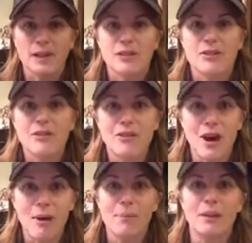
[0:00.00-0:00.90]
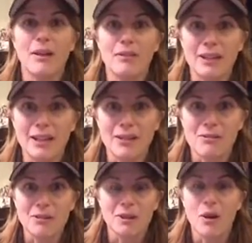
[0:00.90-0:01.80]
sort of up-leveling
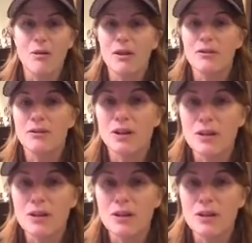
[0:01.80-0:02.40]
or going for